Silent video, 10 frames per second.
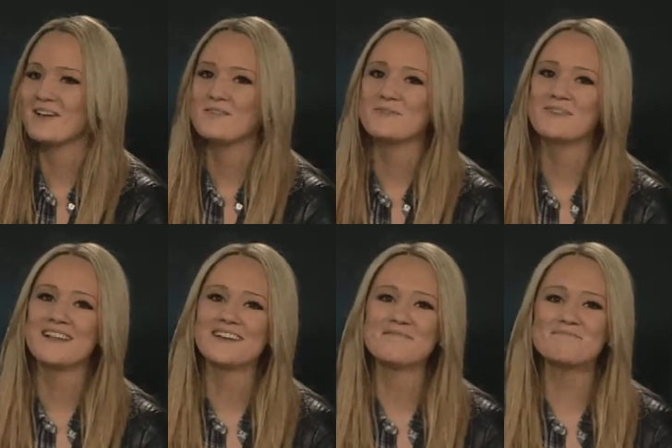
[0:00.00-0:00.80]

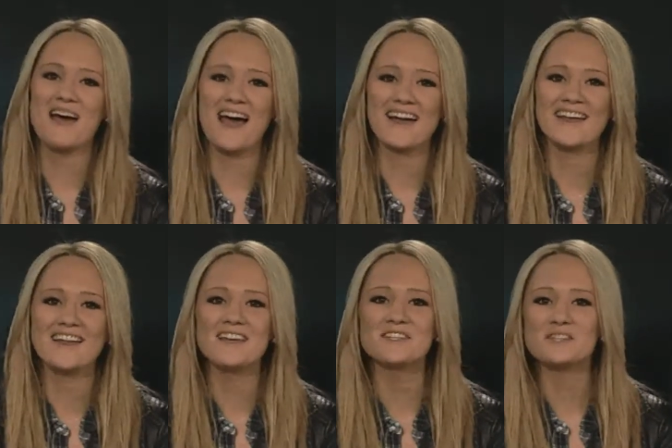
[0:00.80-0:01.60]
Welcome back.
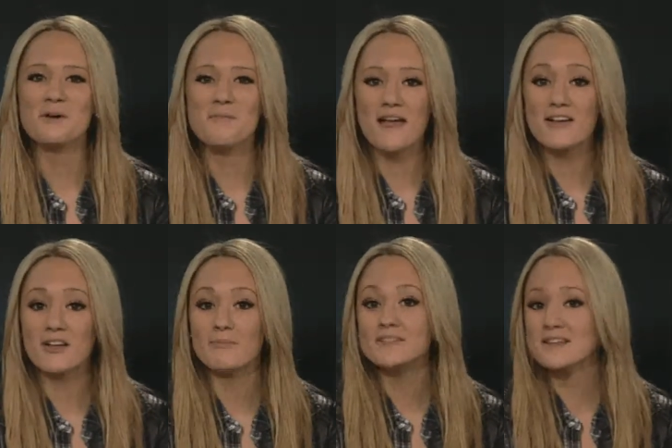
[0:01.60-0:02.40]
So,
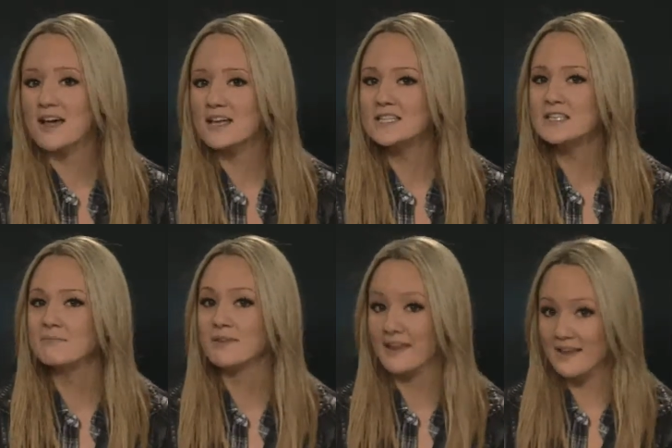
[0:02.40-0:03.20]
Michael, besides
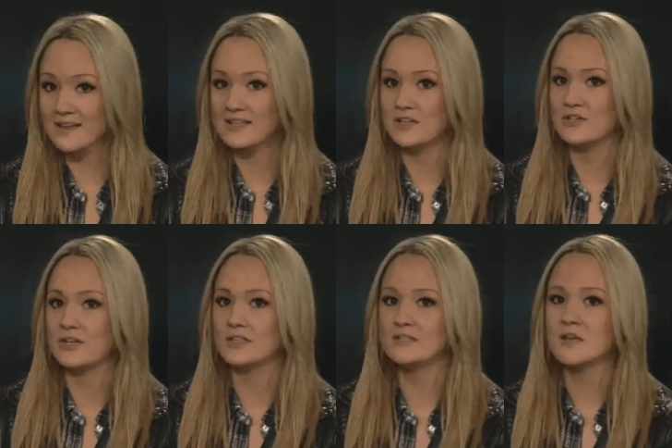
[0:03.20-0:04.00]
playing
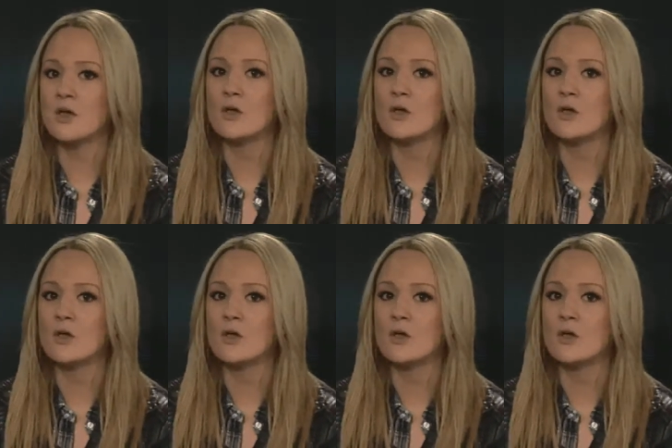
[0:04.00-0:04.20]
conditions,